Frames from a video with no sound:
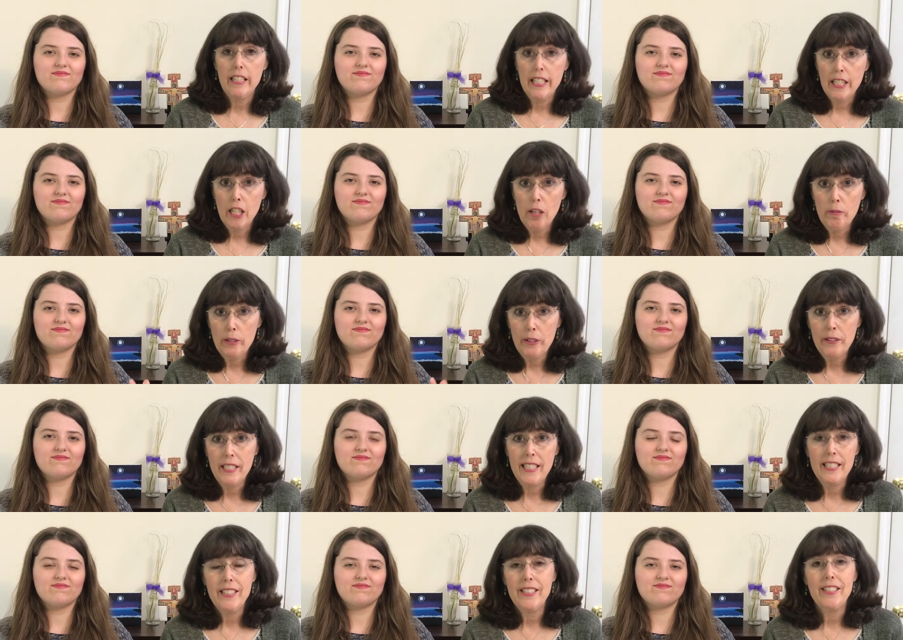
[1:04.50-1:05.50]
Speaker 1: lead up to
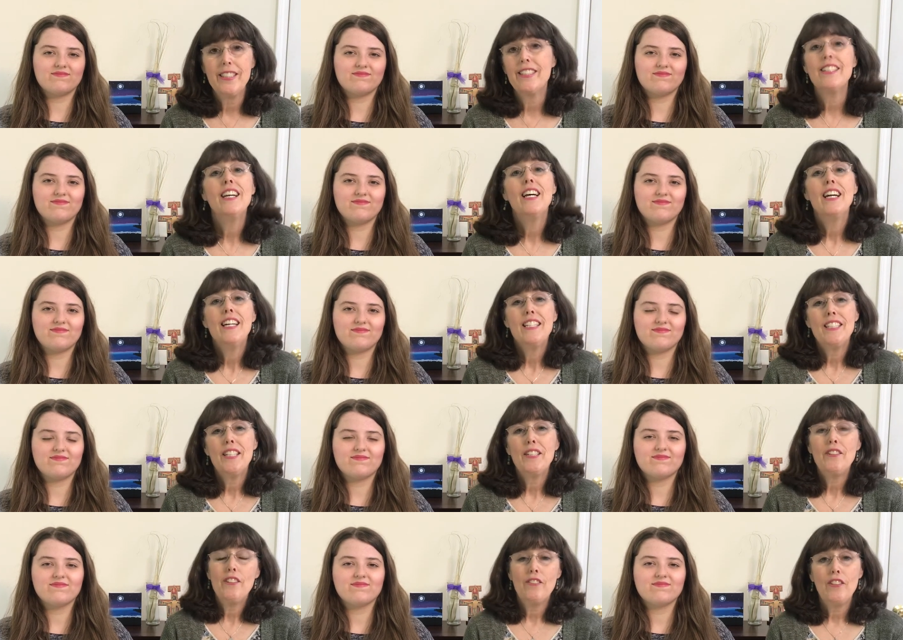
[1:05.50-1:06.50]
Easter. So
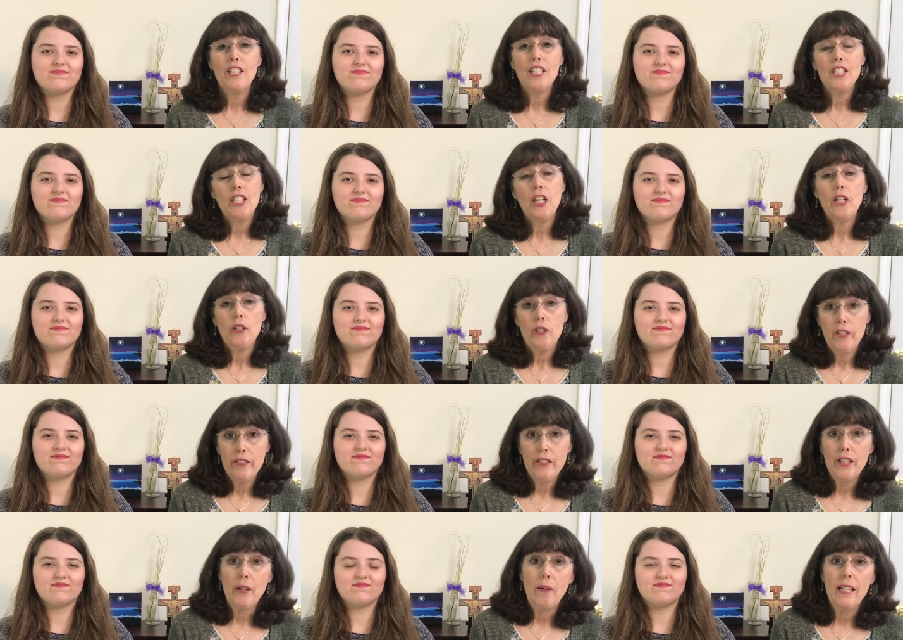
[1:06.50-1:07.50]
the first
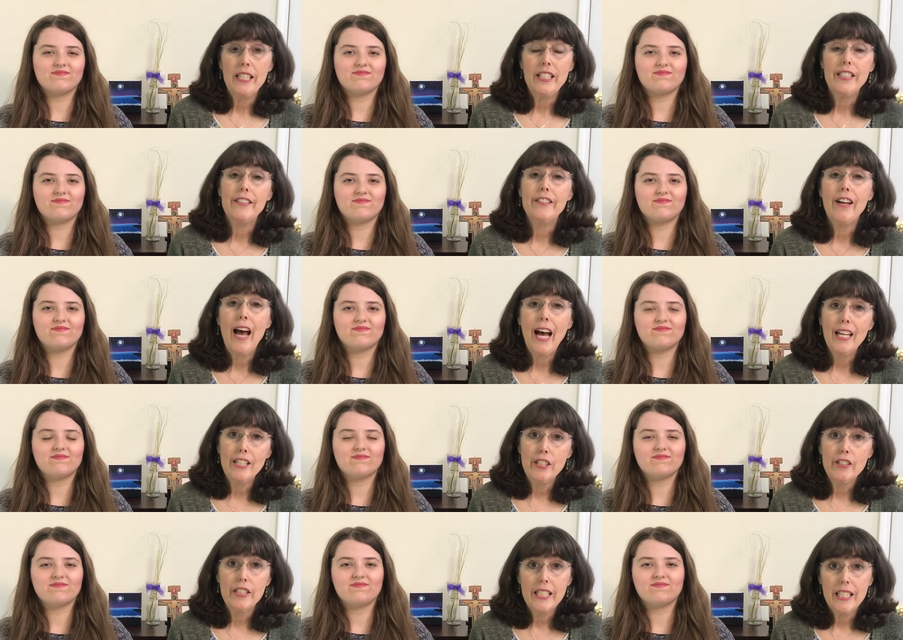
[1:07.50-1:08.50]
trivia question to ask
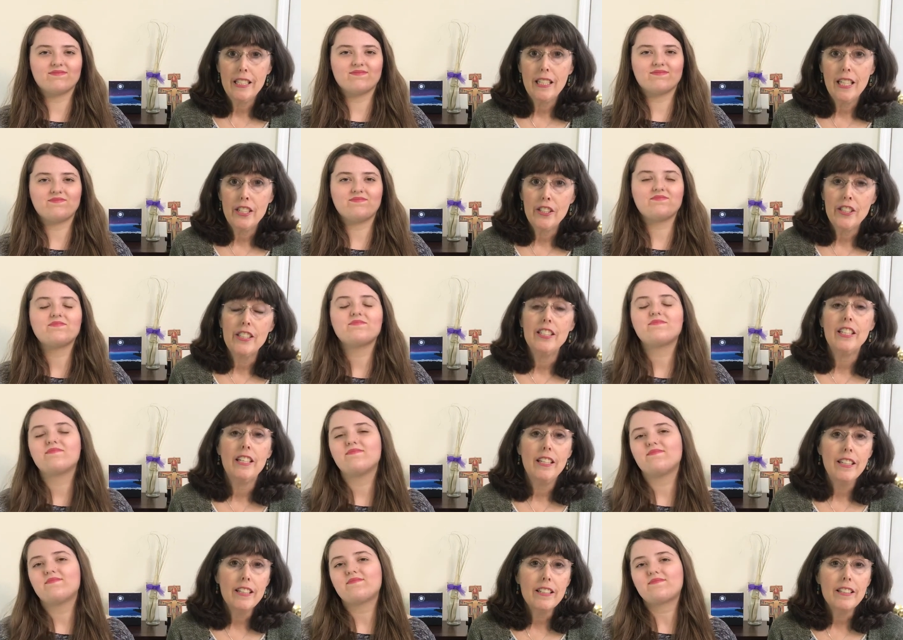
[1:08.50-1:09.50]
your teenagers
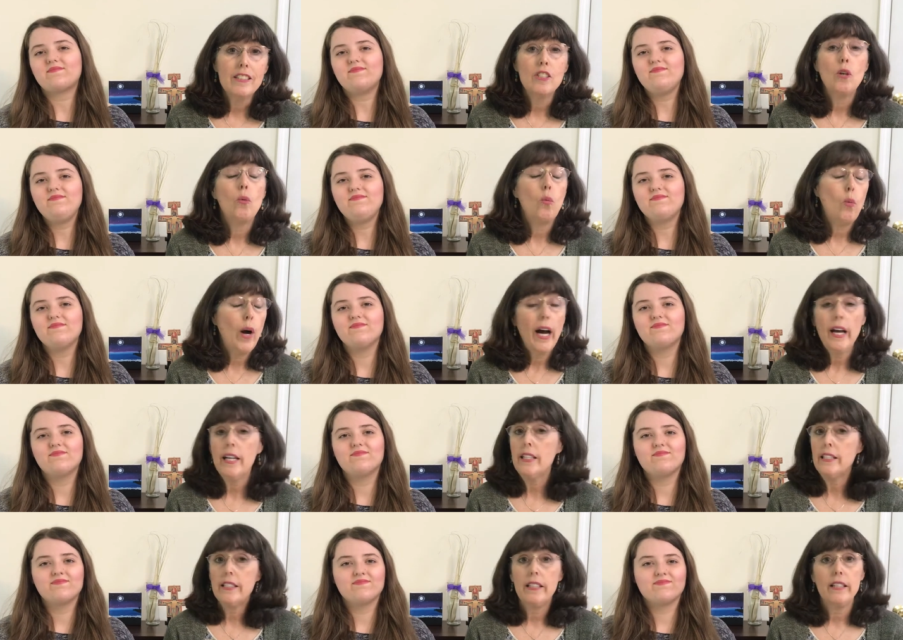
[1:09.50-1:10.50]
is, why
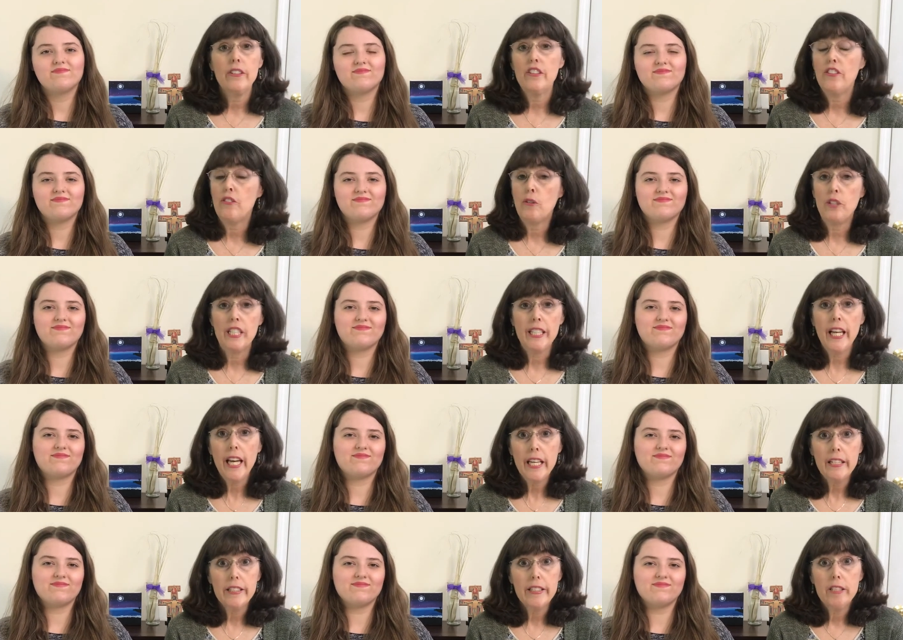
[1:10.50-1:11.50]
Speaker 2: is Lent forty
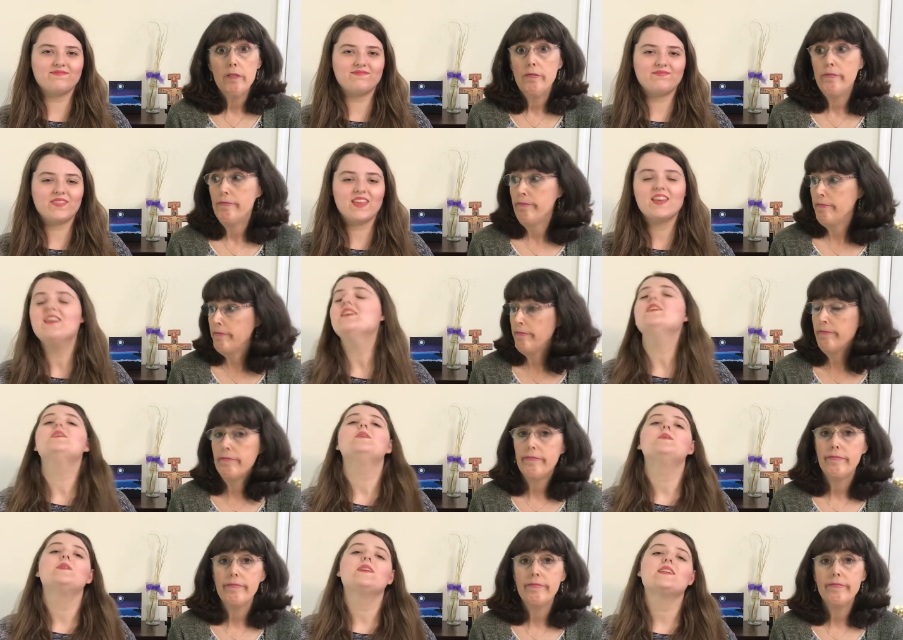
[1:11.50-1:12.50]
days?
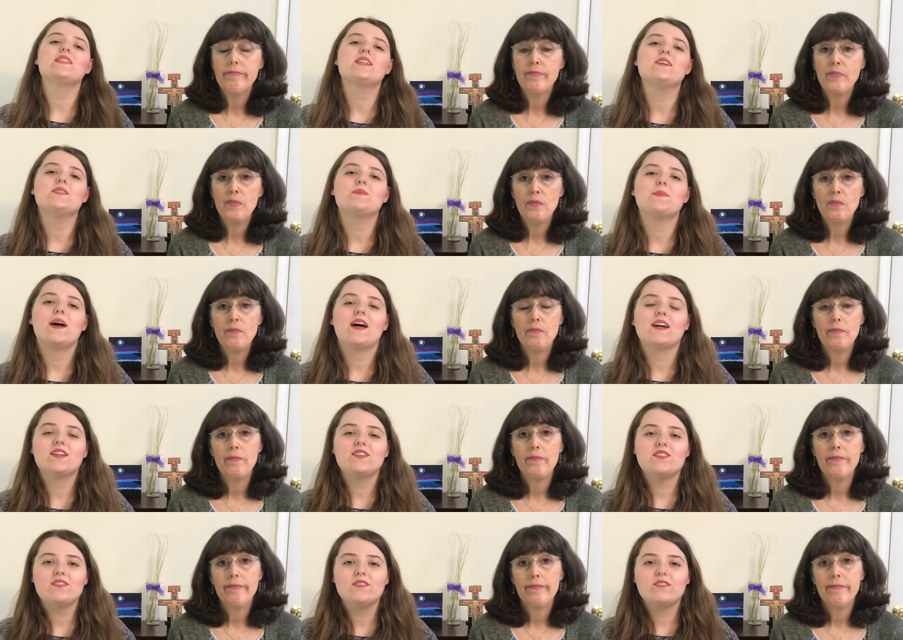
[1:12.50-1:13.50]
Well, this goes back
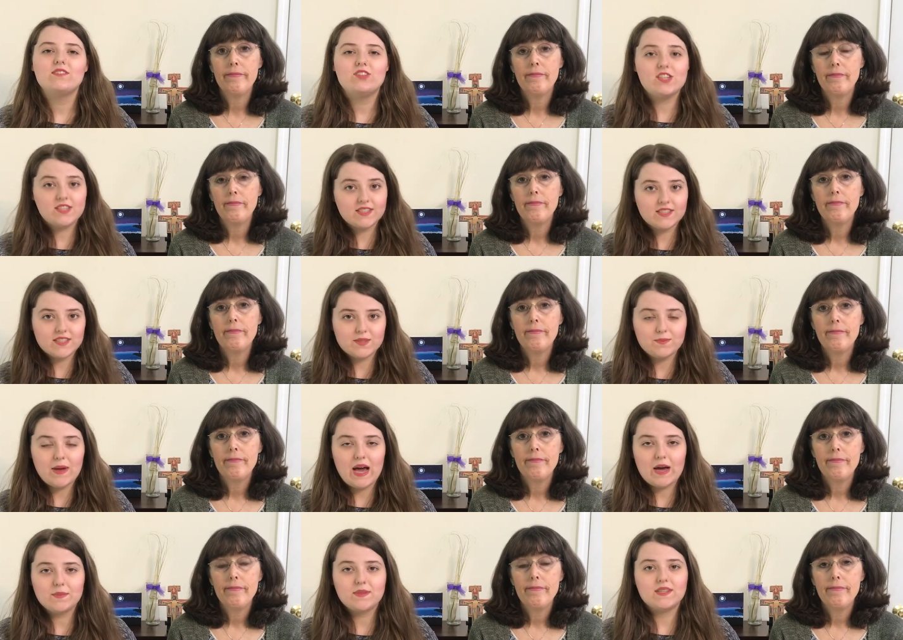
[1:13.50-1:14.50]
to Jesus'
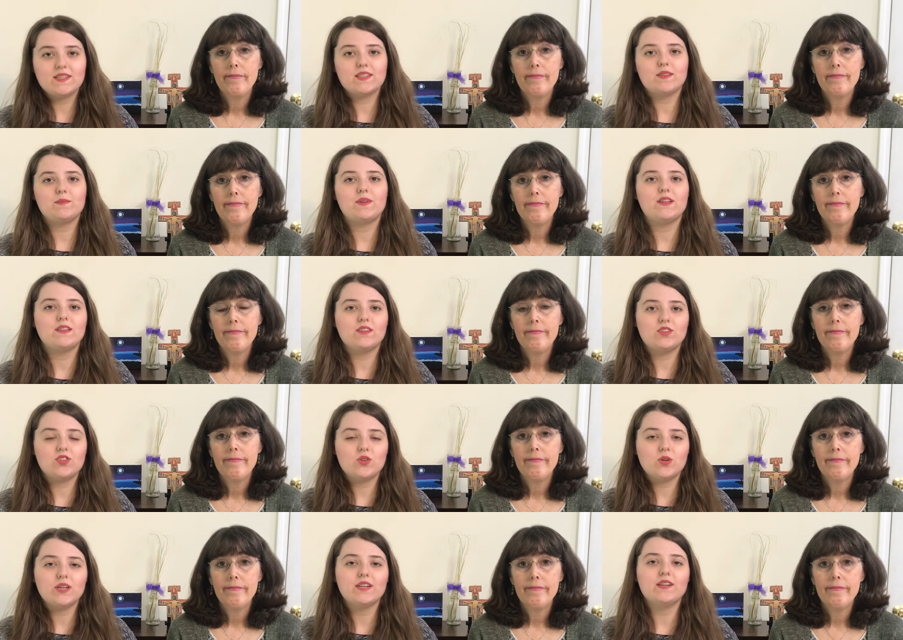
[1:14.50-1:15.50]
baptism in the
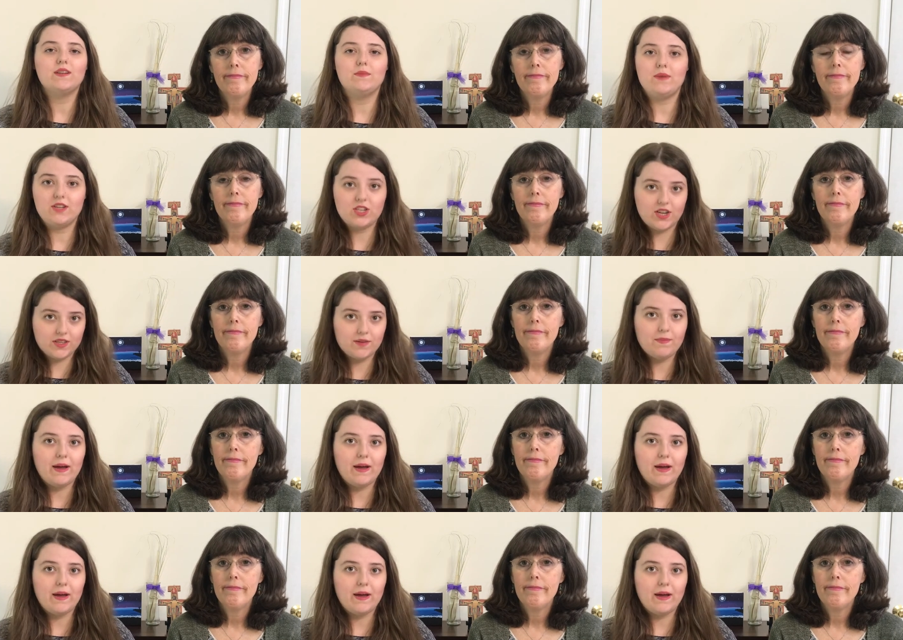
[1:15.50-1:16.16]
Jordan by John the